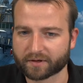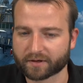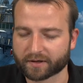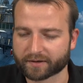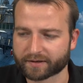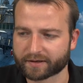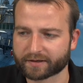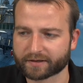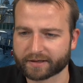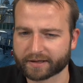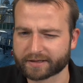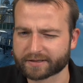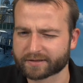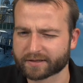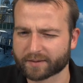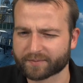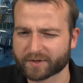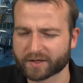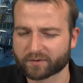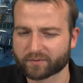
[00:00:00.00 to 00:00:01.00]
I think in the next
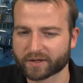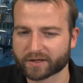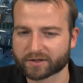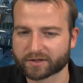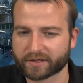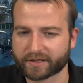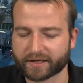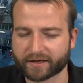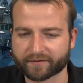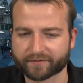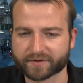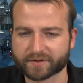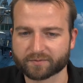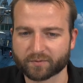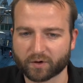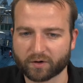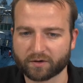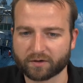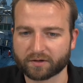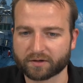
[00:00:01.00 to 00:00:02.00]
update we actually have
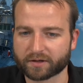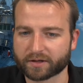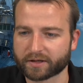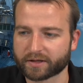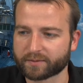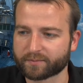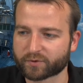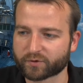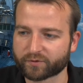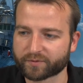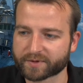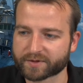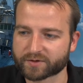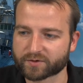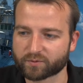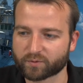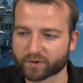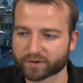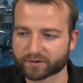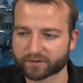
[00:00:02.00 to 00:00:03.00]
small improvements
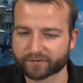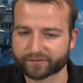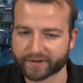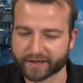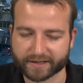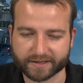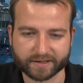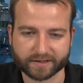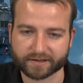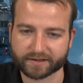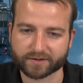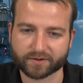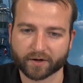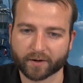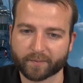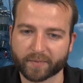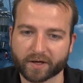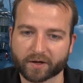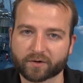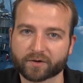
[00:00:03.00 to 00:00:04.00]
to water effects, and it's going
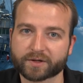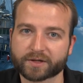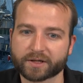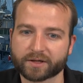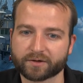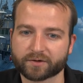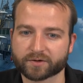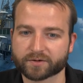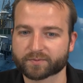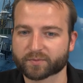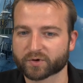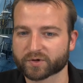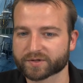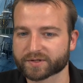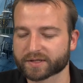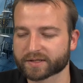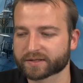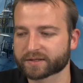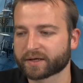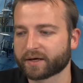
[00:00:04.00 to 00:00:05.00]
to be a continuous
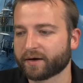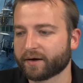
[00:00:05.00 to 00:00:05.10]
process.